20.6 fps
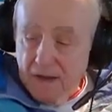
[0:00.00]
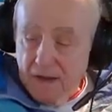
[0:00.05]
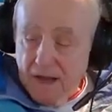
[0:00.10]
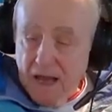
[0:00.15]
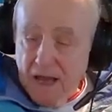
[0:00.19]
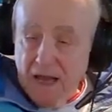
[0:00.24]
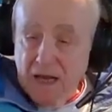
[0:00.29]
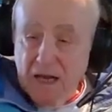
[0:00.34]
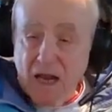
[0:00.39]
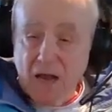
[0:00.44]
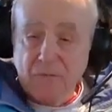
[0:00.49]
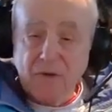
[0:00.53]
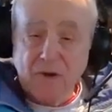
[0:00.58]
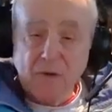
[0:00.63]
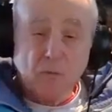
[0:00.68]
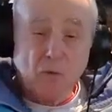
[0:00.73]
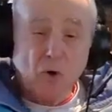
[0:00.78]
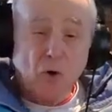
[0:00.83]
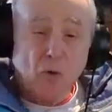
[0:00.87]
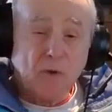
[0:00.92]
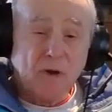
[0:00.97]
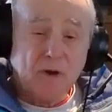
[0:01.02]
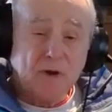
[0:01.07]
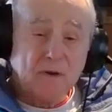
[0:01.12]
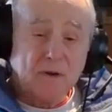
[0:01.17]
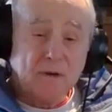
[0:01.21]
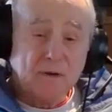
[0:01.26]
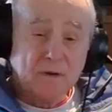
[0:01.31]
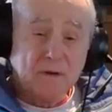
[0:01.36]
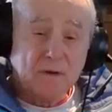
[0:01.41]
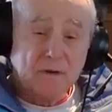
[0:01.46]
a loving moment.
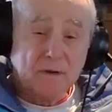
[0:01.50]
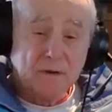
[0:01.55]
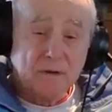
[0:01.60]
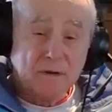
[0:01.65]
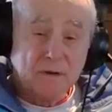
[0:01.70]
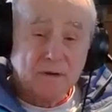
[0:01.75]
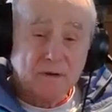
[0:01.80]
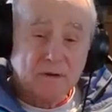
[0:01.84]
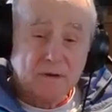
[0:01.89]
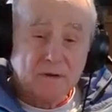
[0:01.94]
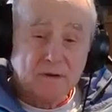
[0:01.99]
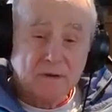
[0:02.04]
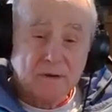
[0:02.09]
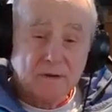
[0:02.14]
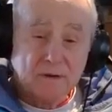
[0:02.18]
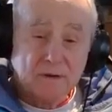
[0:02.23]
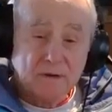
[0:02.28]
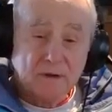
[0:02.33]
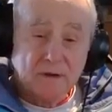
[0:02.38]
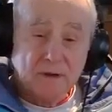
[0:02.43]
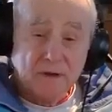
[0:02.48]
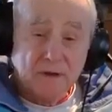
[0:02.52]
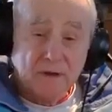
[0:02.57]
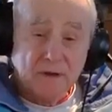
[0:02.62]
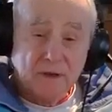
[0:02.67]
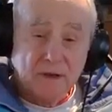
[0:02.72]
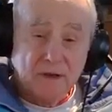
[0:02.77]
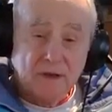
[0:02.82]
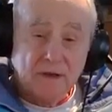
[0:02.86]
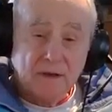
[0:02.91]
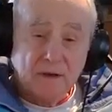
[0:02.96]
Mm-hmm.
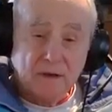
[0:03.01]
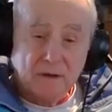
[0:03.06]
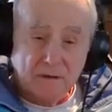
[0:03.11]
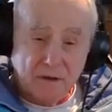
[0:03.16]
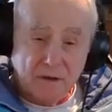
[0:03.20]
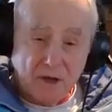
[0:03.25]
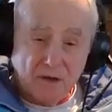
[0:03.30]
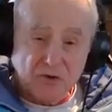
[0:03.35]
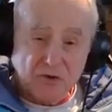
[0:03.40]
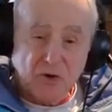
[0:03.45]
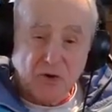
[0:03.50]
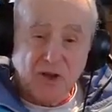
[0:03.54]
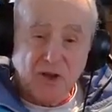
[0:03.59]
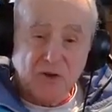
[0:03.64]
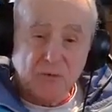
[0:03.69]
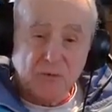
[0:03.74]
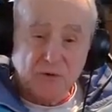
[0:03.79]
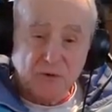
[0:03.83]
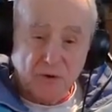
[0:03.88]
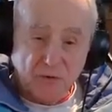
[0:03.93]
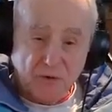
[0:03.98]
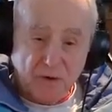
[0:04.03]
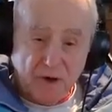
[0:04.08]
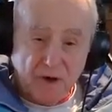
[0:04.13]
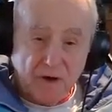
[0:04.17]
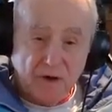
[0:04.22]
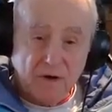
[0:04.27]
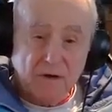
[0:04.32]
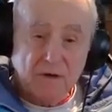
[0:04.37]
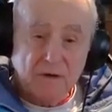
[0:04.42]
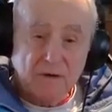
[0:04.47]
You nod your head when you're
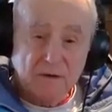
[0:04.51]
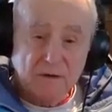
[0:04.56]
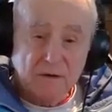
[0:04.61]
there.